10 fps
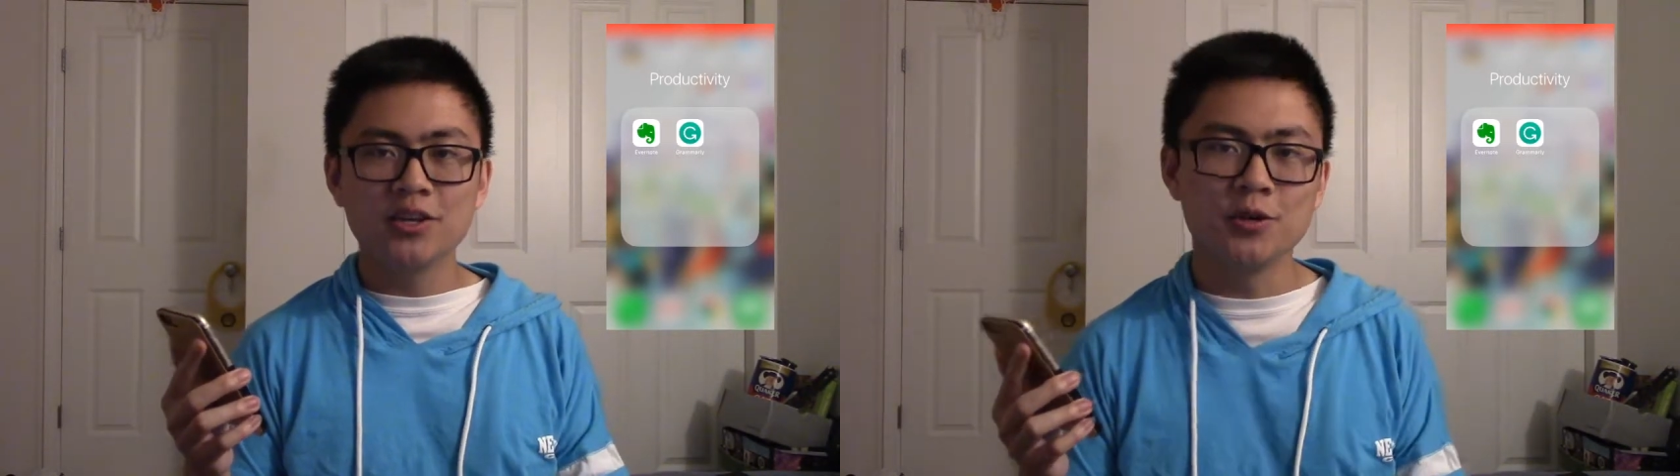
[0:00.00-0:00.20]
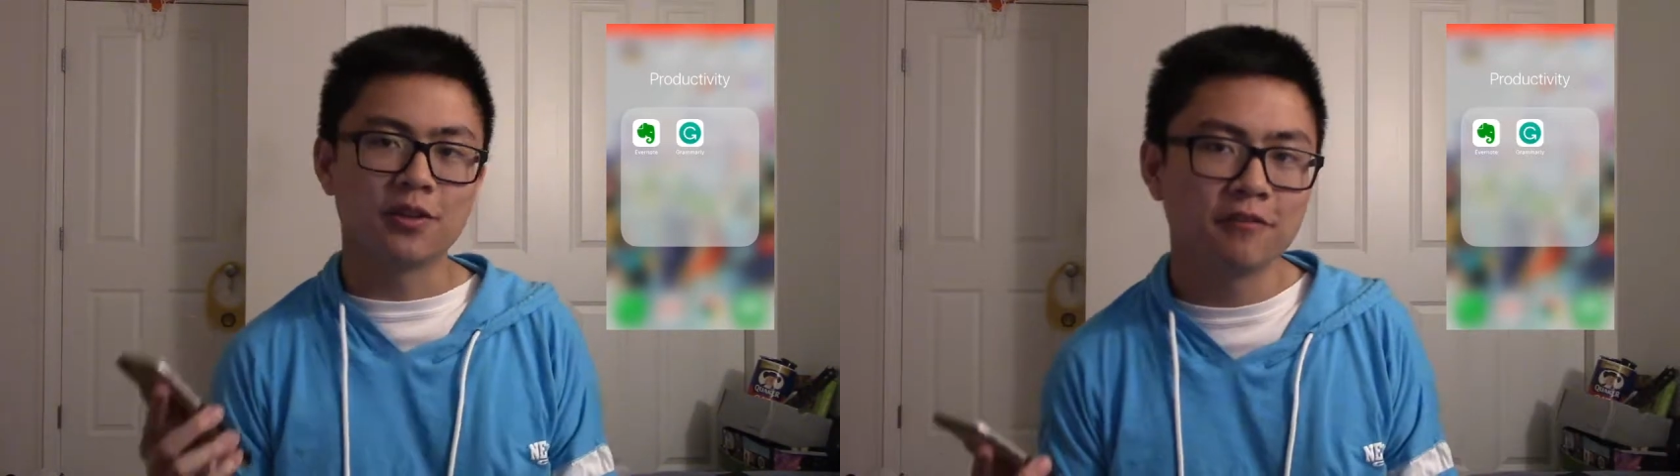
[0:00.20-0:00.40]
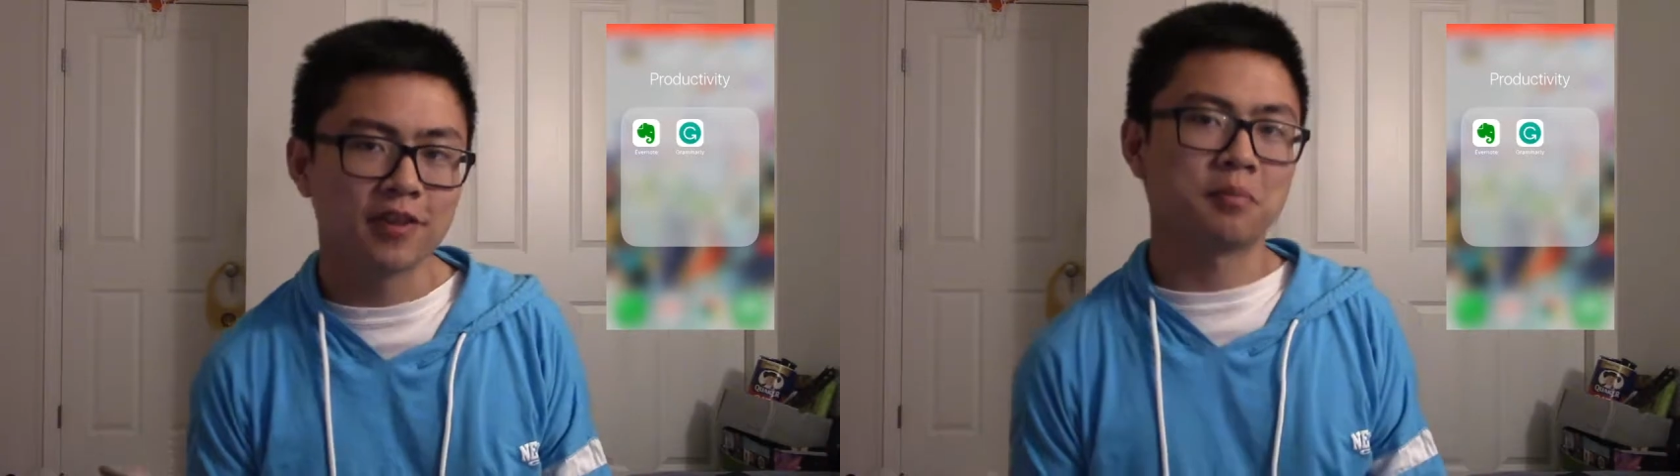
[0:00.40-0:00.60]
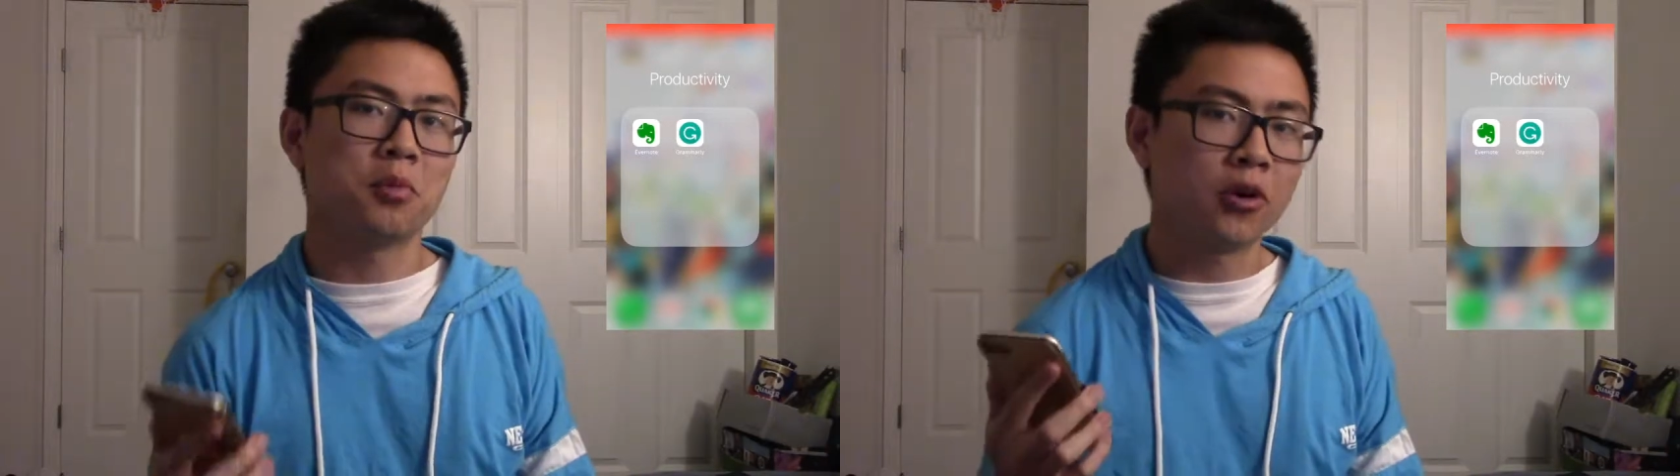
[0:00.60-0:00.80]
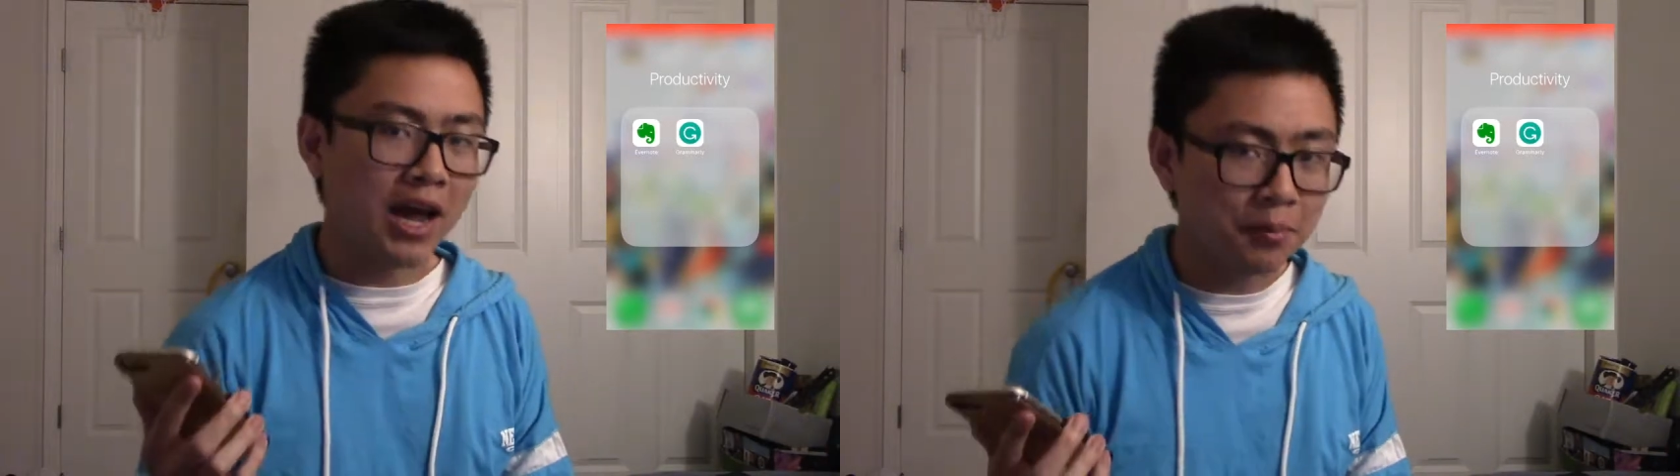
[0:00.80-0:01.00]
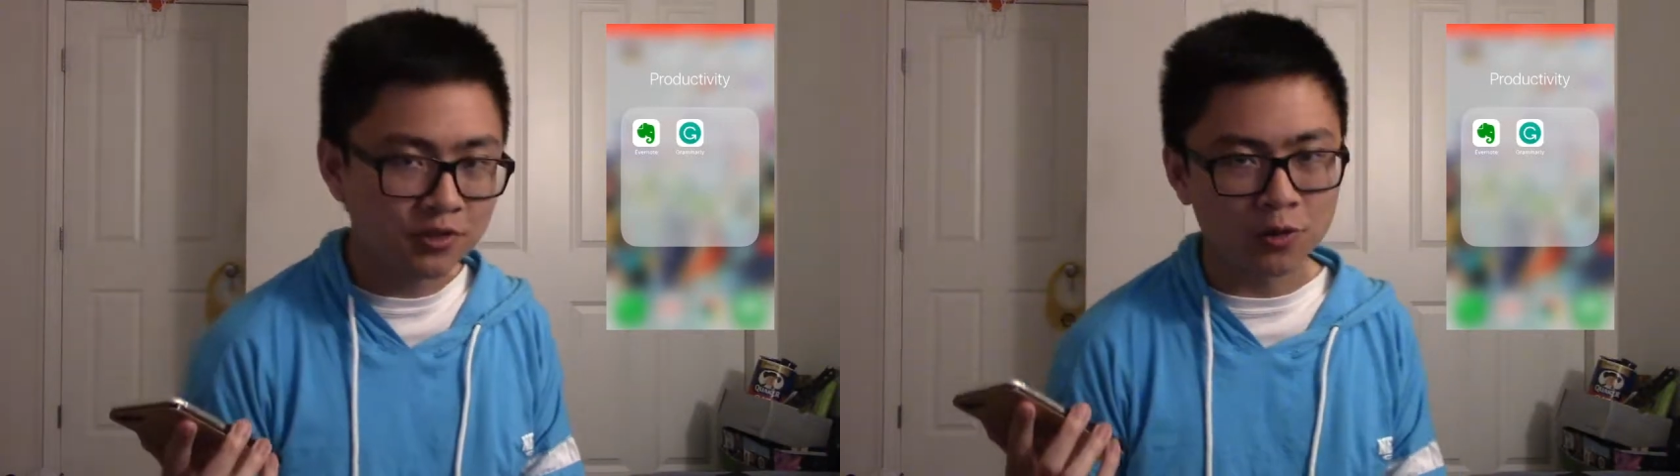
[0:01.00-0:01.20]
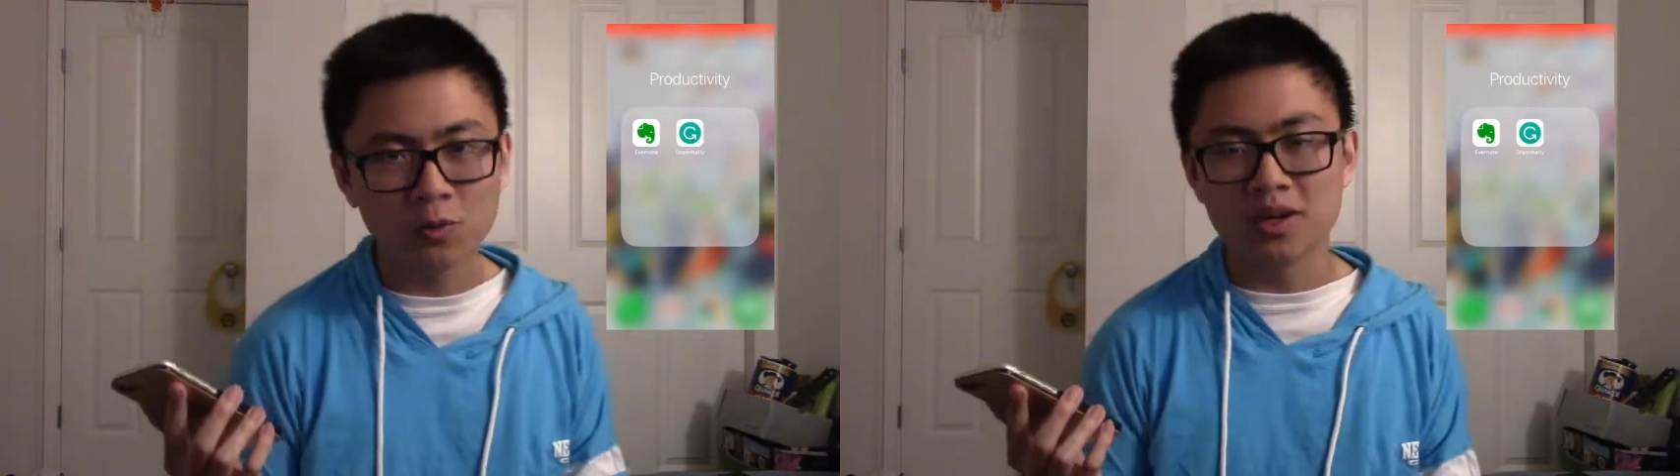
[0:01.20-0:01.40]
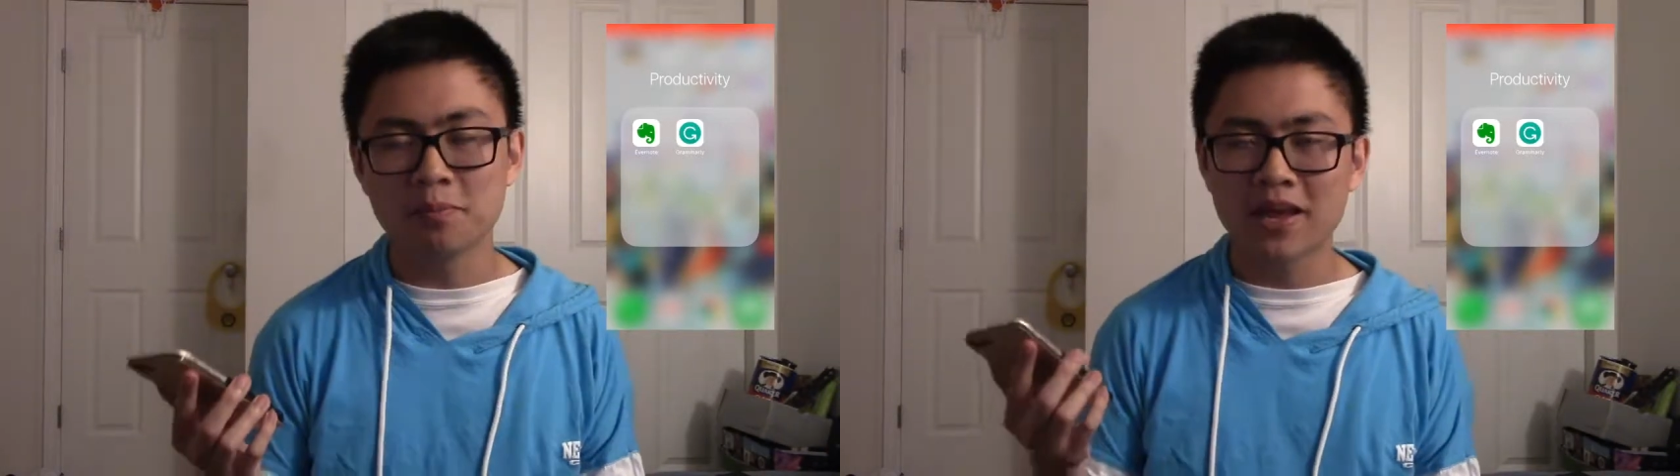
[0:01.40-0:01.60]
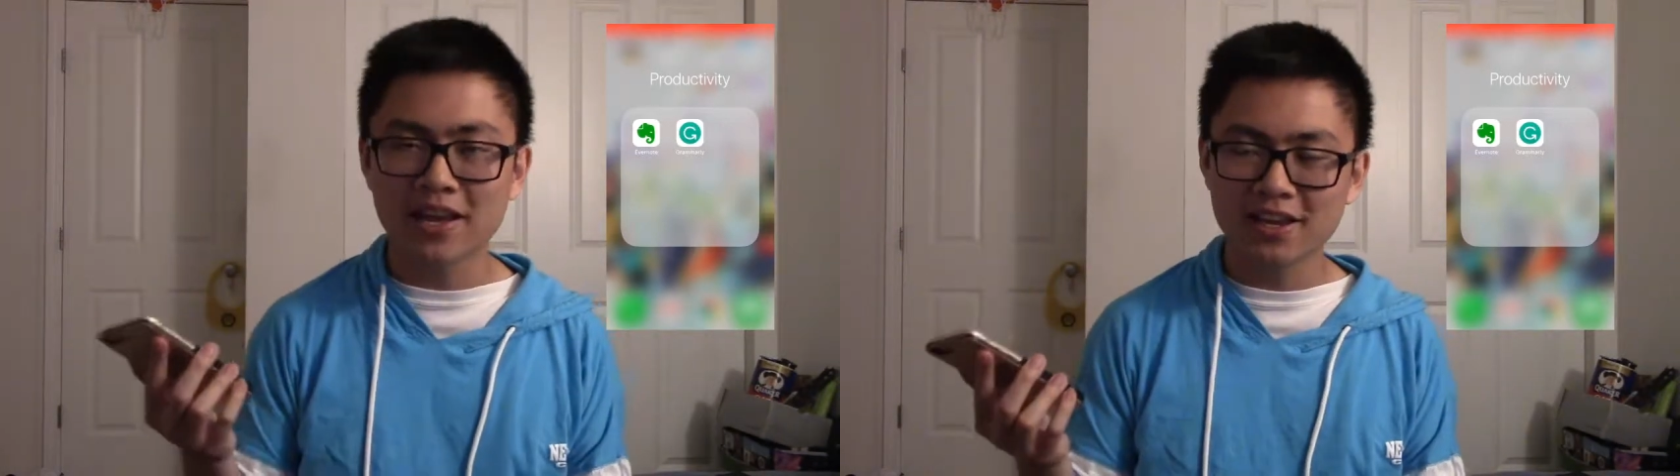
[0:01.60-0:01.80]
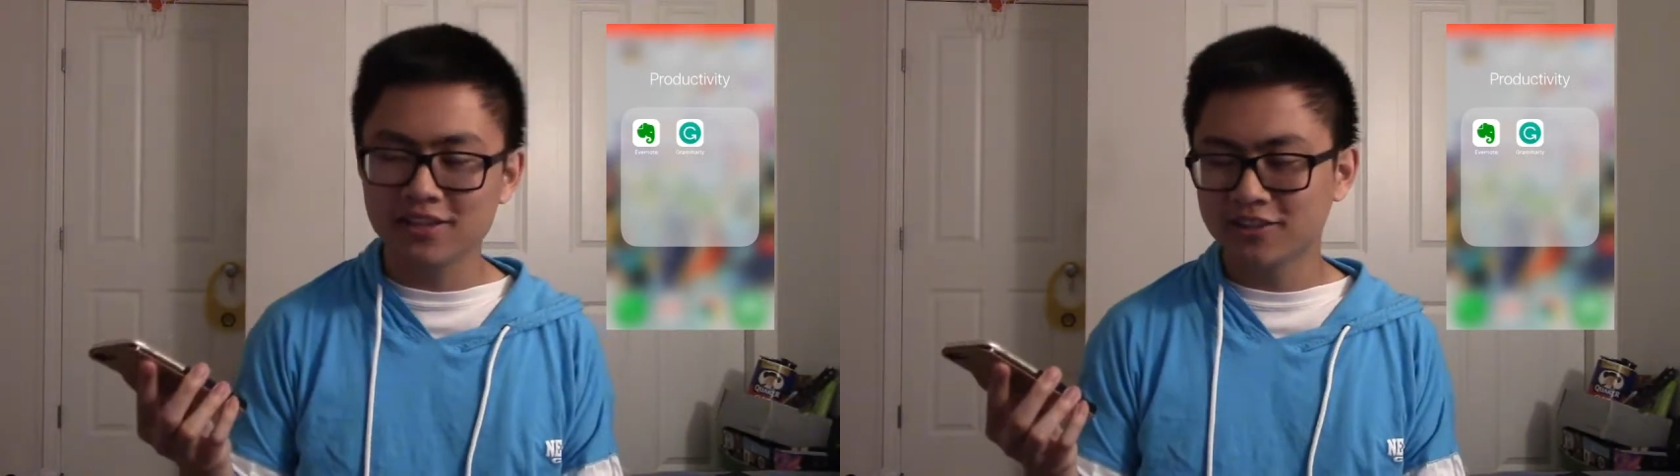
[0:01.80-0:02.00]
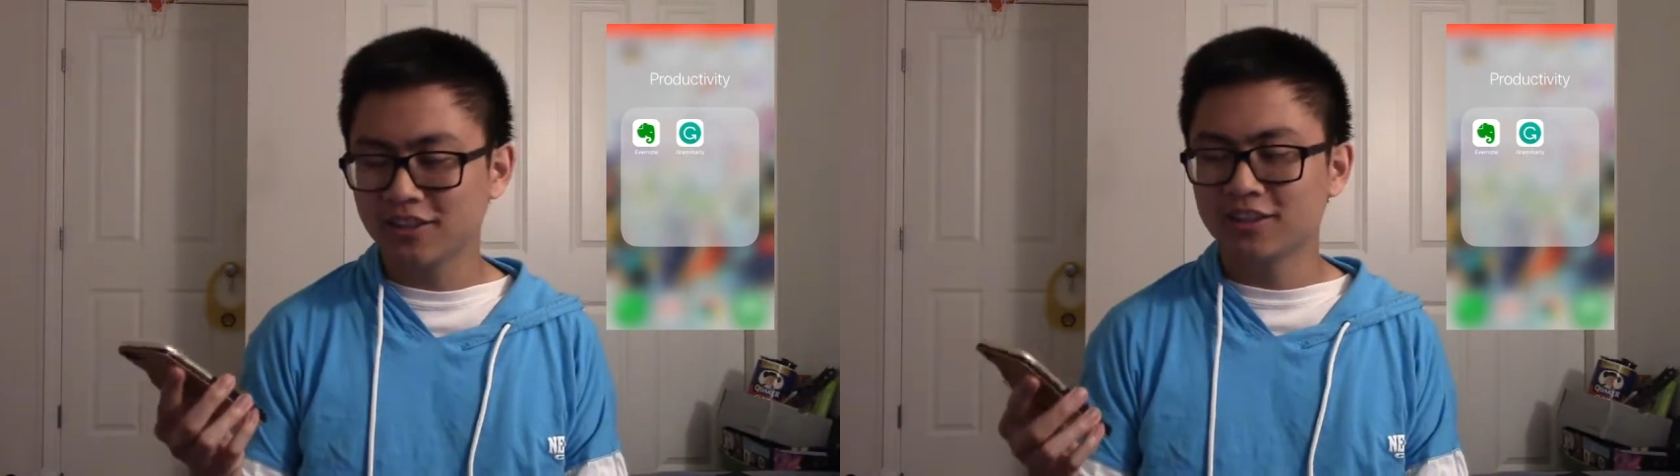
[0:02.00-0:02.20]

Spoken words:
you can fit more apps on one page,